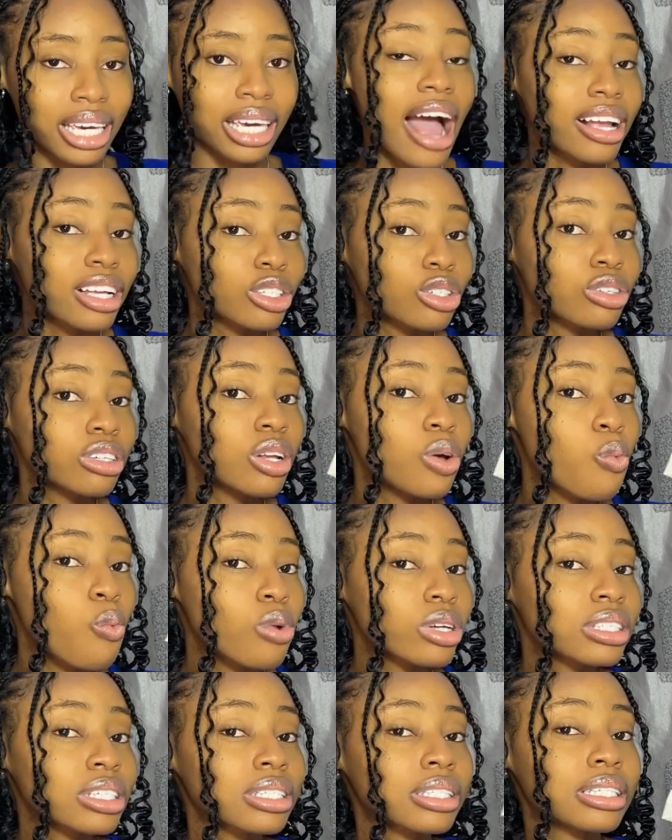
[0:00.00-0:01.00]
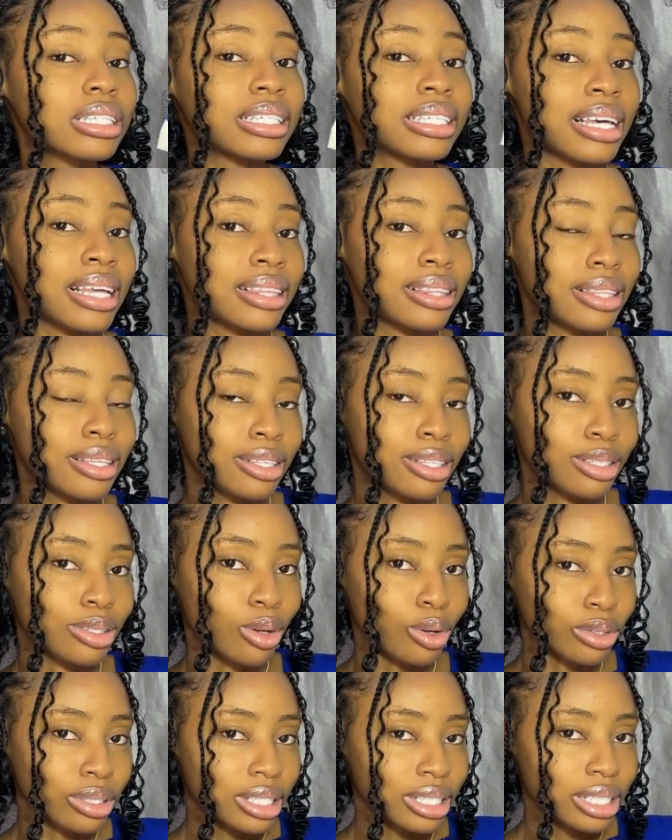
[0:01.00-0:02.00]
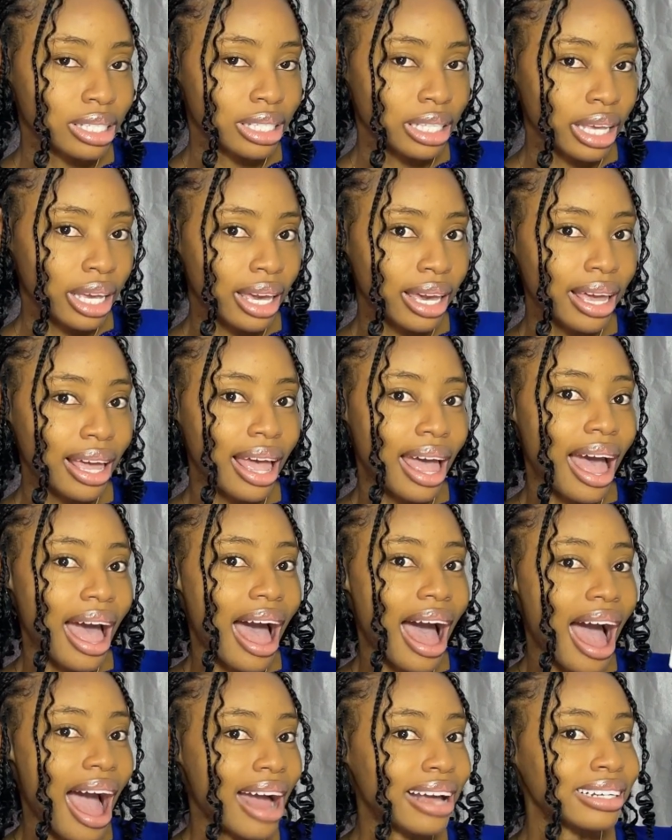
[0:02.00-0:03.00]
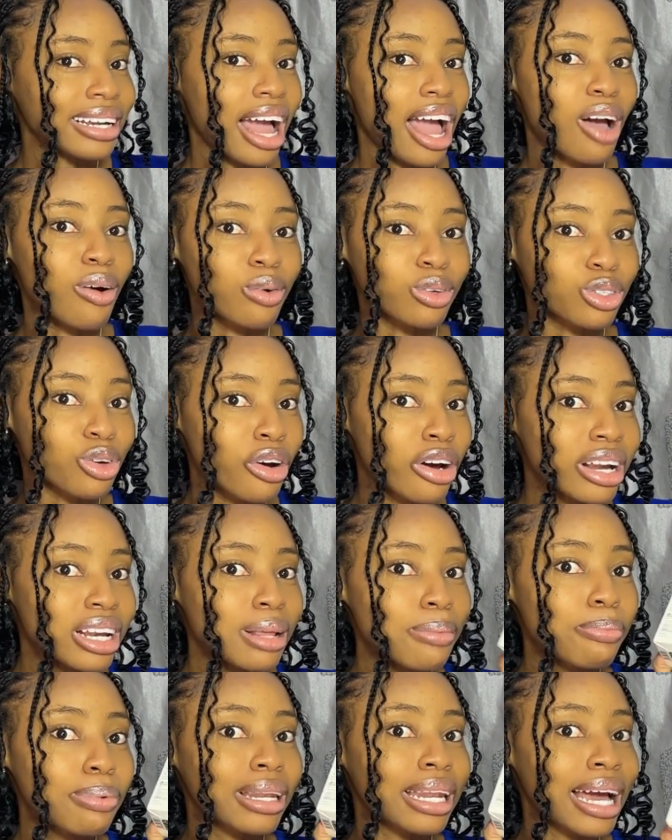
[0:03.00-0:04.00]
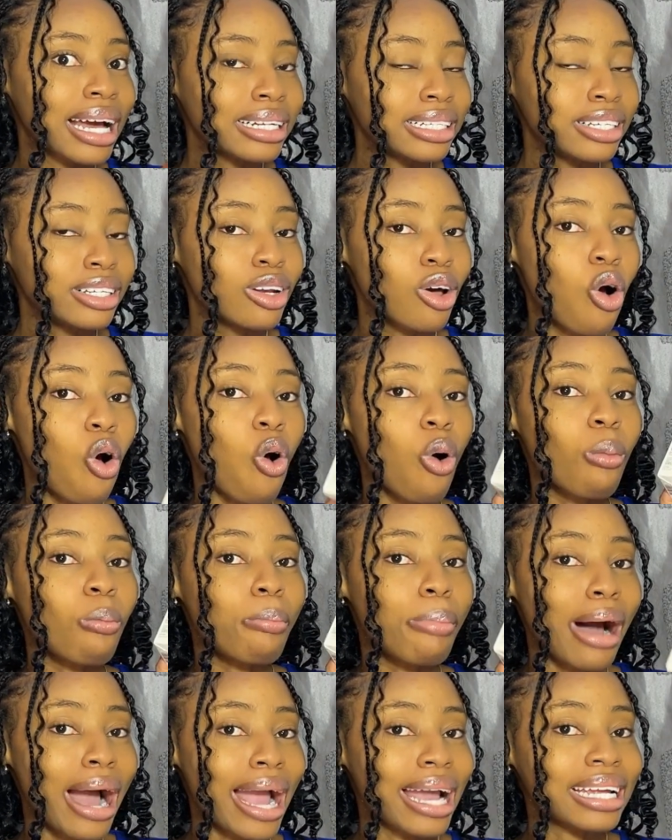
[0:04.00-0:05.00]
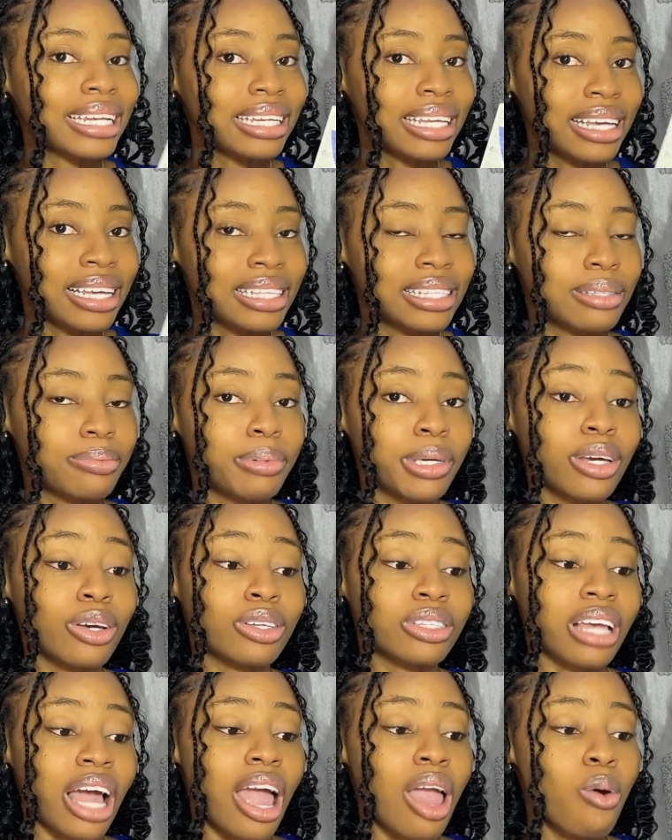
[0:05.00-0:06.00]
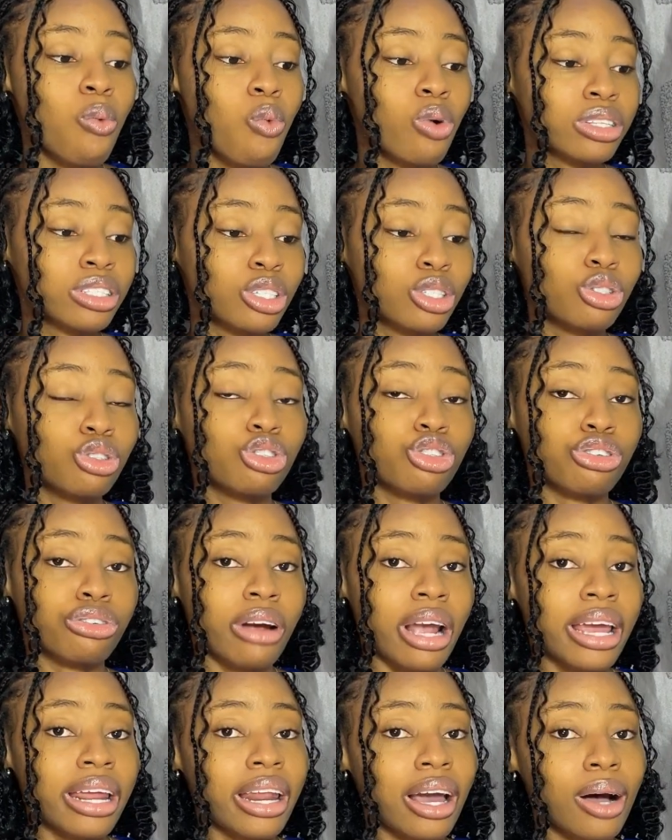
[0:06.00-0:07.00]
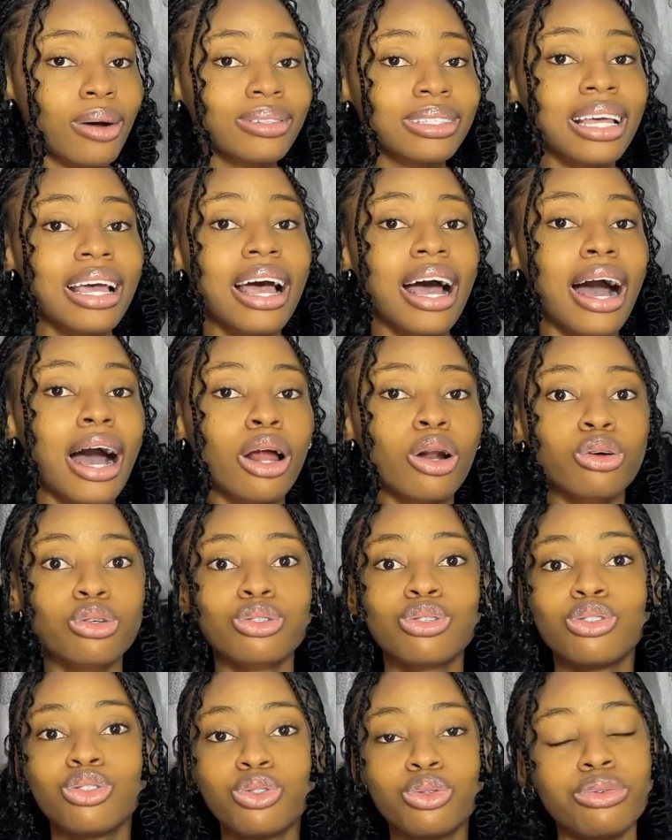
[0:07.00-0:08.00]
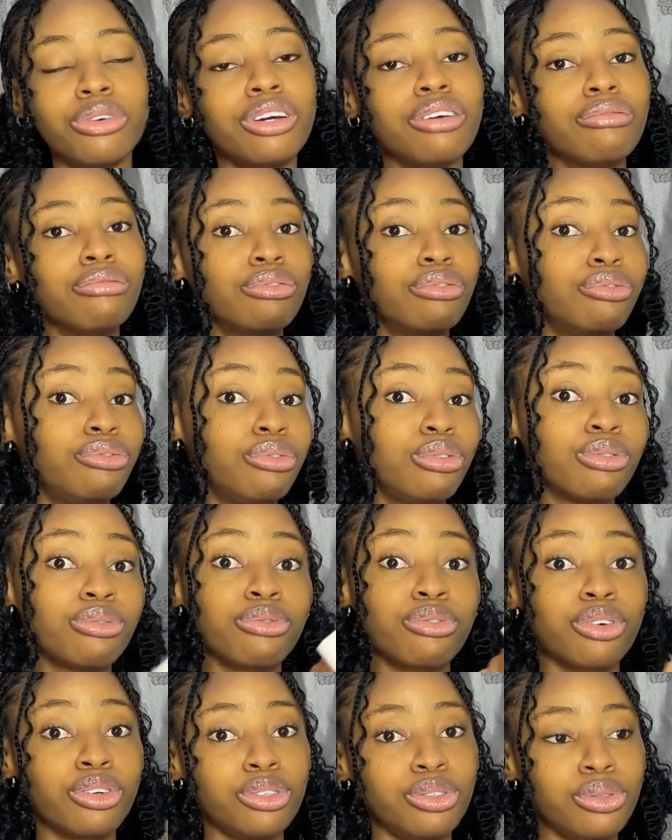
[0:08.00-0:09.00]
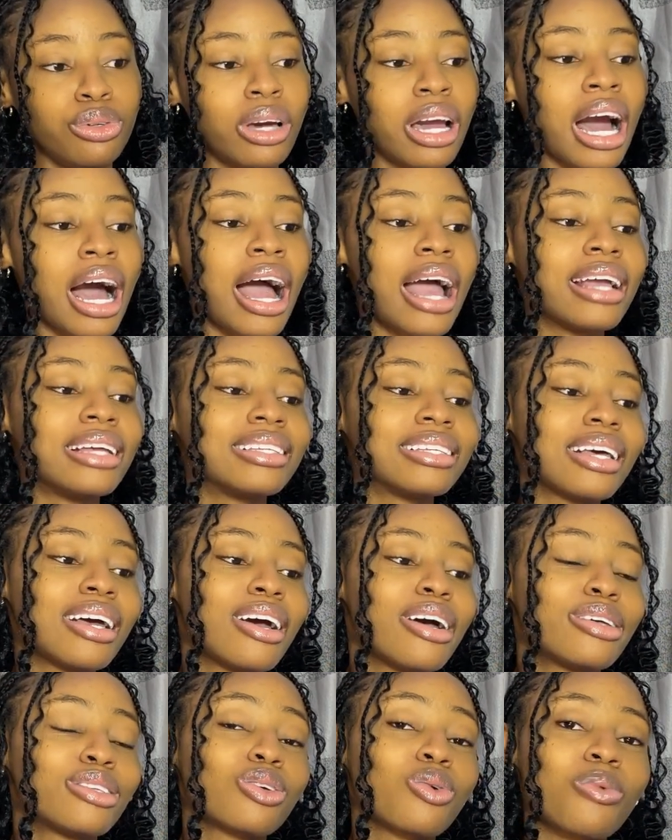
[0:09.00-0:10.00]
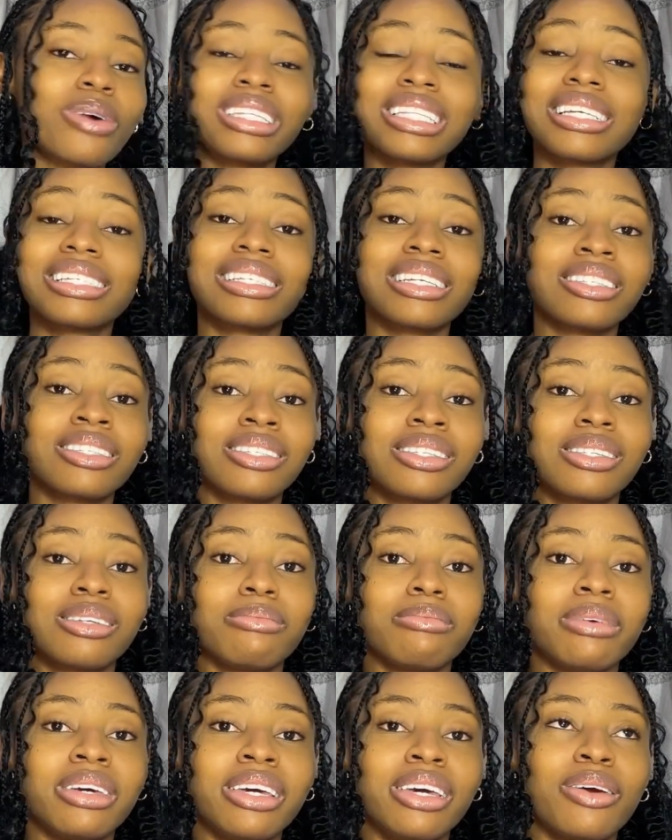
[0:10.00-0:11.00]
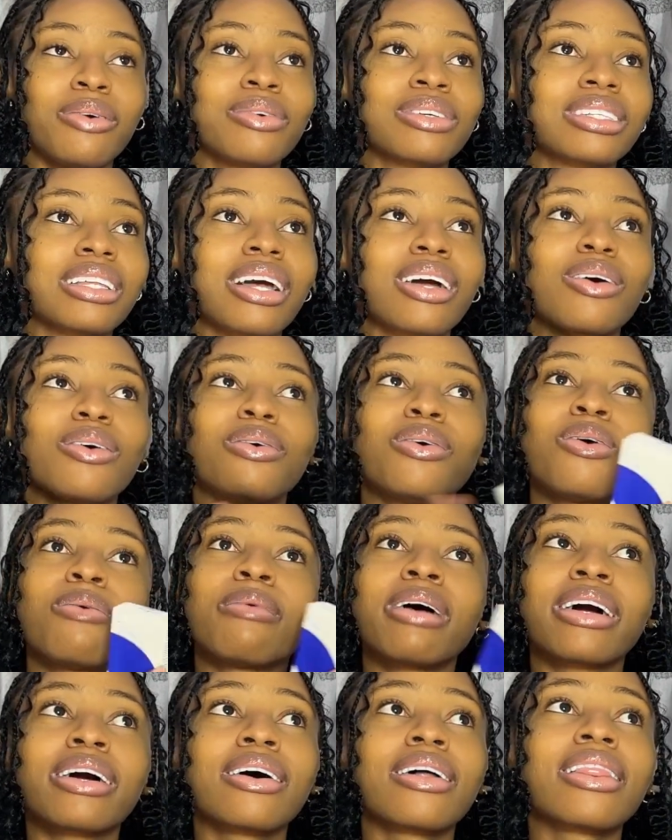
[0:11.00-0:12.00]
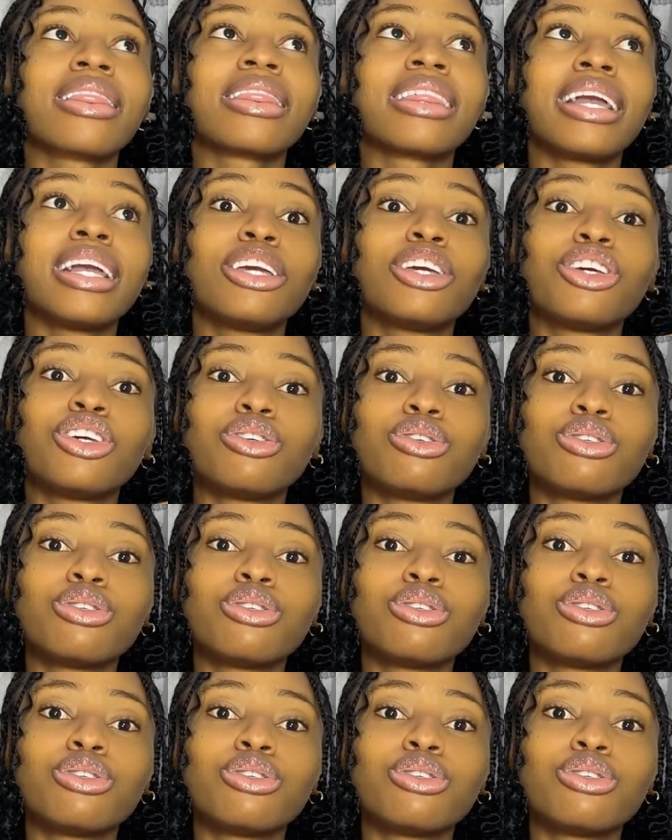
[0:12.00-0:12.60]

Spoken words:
I actually wanted to get this sun stick, and I was already planning on buying it because I wanted to try it out and also do a review for you guys. So when they sent it to me, it was like, oh my god, thank you